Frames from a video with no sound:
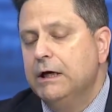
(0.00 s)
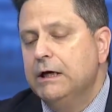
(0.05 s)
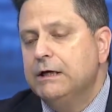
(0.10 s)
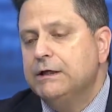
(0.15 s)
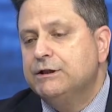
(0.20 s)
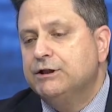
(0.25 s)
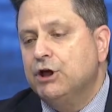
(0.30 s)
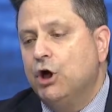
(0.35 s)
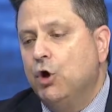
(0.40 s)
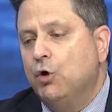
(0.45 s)

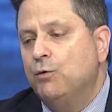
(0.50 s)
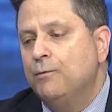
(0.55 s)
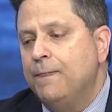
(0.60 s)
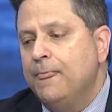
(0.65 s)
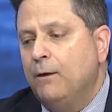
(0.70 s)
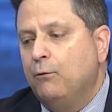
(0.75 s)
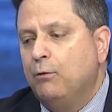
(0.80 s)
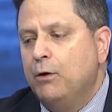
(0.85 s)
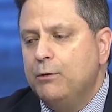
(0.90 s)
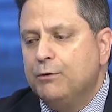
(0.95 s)
So
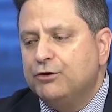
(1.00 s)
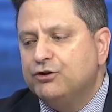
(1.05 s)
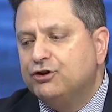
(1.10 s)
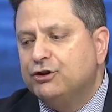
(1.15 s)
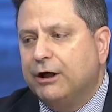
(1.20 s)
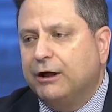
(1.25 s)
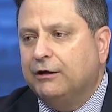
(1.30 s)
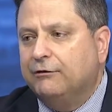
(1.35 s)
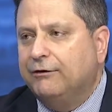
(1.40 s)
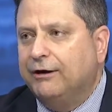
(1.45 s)
we were
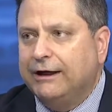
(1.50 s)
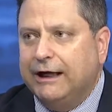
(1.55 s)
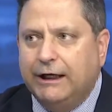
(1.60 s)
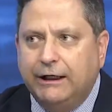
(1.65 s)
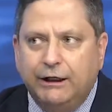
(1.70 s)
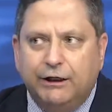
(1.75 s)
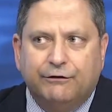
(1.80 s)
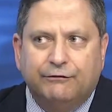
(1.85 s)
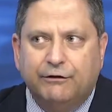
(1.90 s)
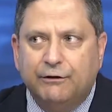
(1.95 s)
stuck at around
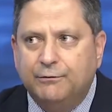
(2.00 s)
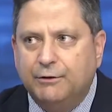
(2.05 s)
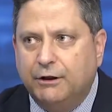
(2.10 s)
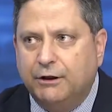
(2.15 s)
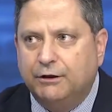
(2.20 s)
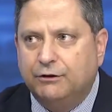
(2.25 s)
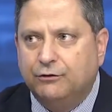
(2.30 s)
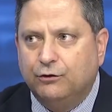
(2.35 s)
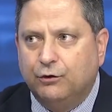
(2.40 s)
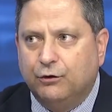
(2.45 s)
83
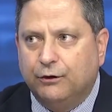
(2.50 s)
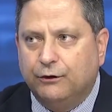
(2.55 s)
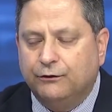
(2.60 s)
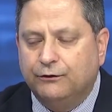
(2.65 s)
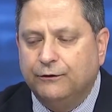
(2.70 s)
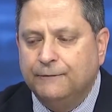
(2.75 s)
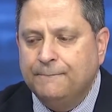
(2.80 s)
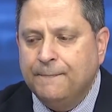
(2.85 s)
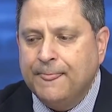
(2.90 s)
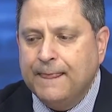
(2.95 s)
million tourists.